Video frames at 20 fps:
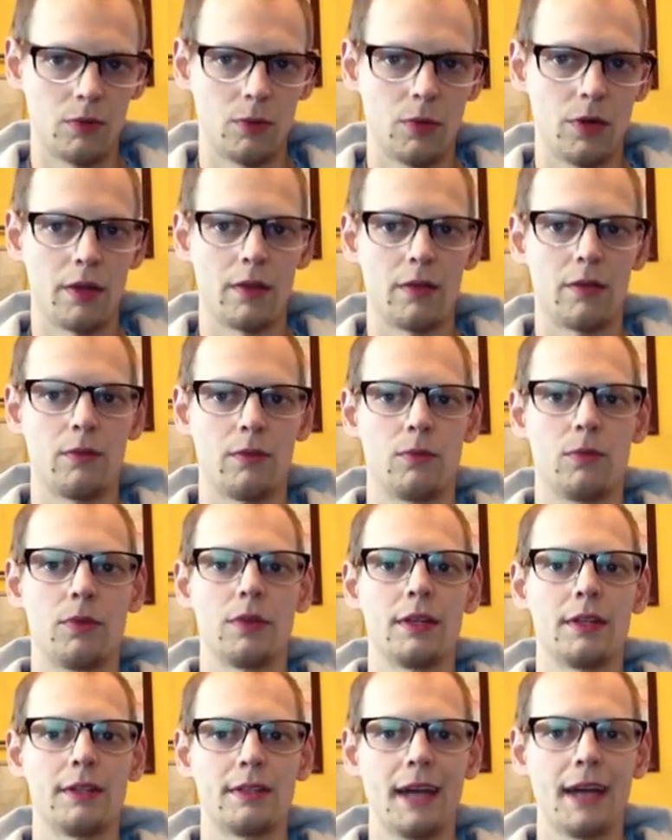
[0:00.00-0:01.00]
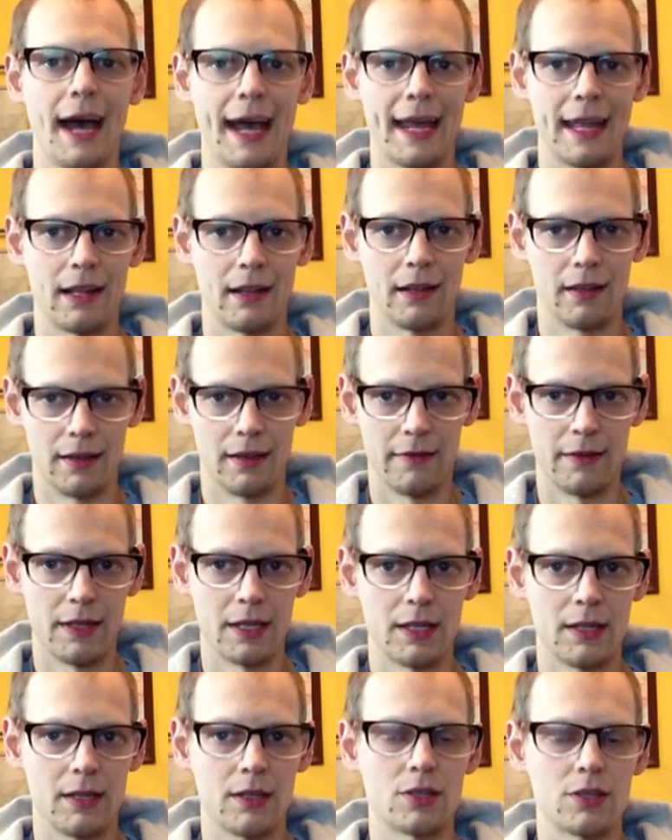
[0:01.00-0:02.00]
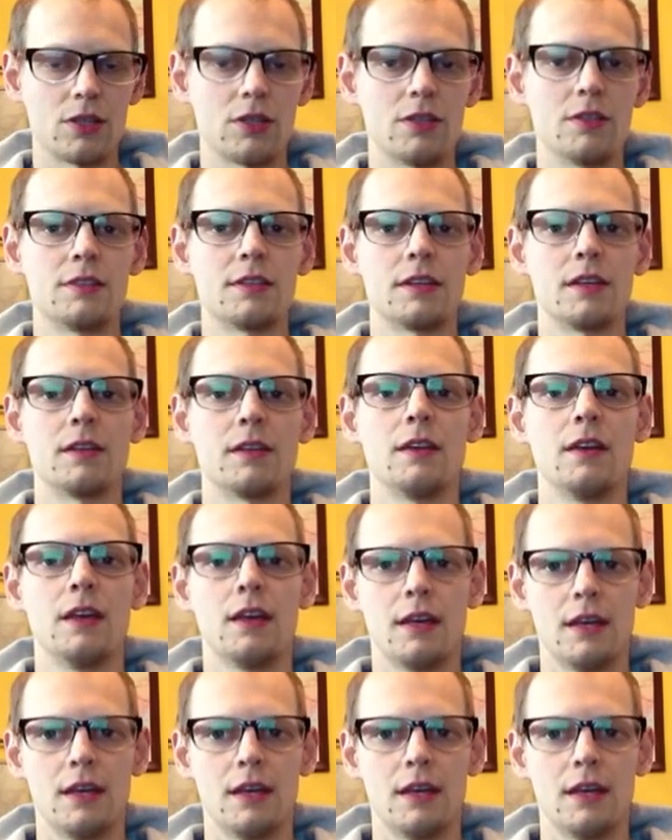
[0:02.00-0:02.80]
with really tight living conditions in